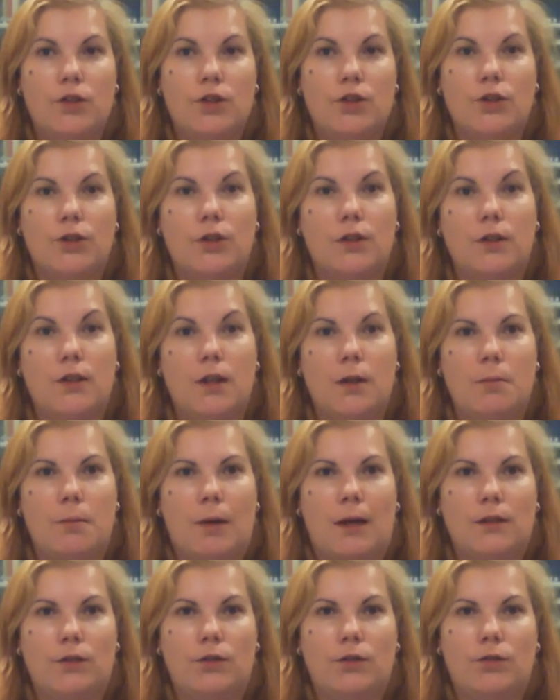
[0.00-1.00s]
so the team
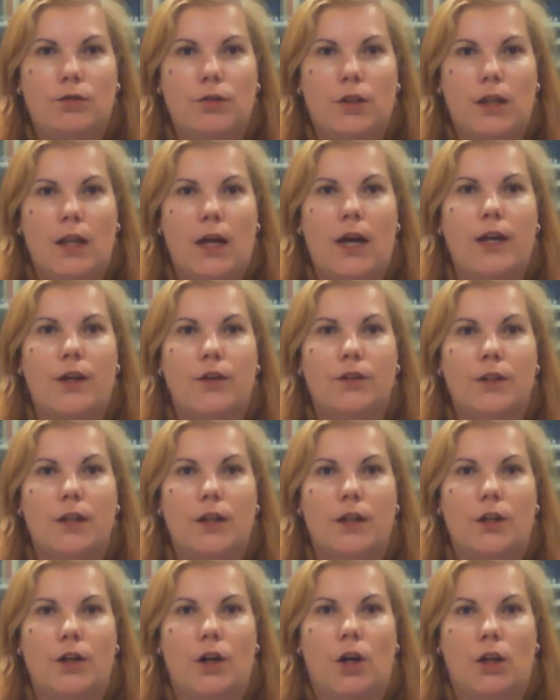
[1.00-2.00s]
had to rely on
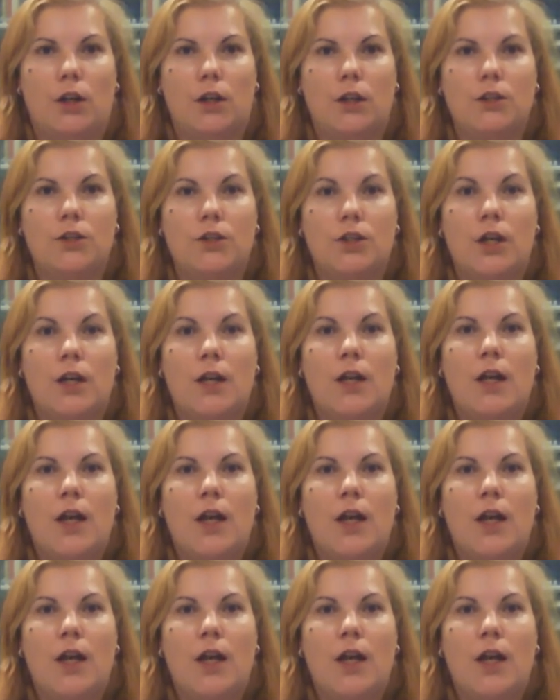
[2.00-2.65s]
their knowledge